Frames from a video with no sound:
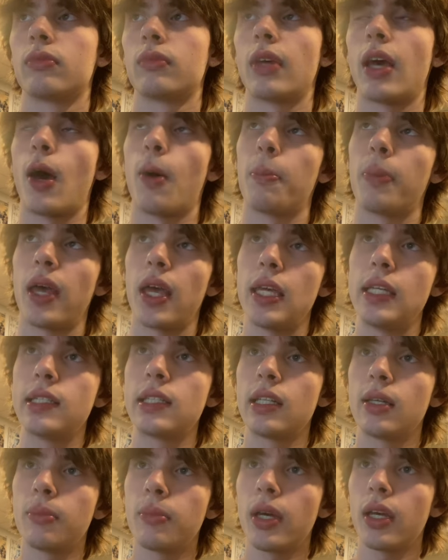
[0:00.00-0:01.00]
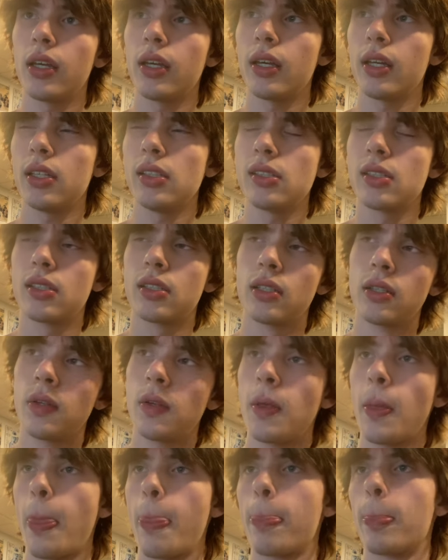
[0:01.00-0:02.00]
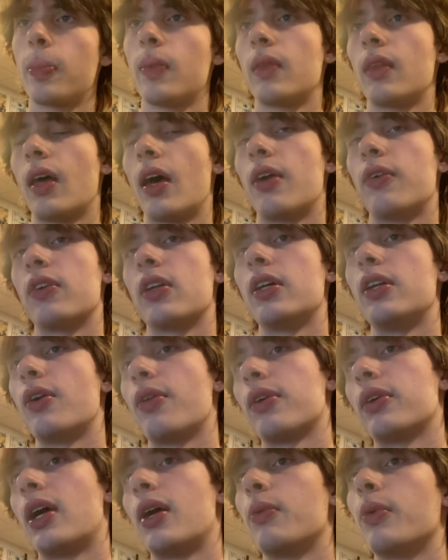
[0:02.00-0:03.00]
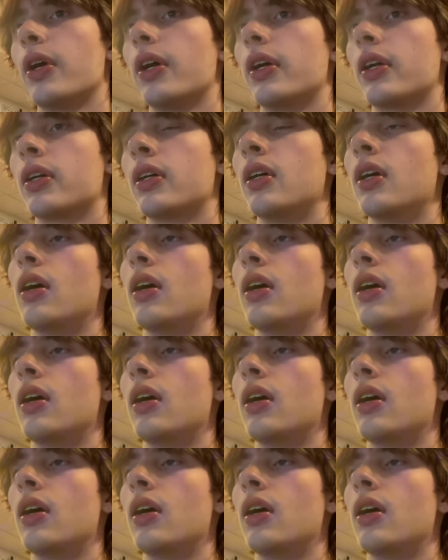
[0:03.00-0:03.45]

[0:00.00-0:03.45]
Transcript: outpace him, I guess. I don't really know the right word.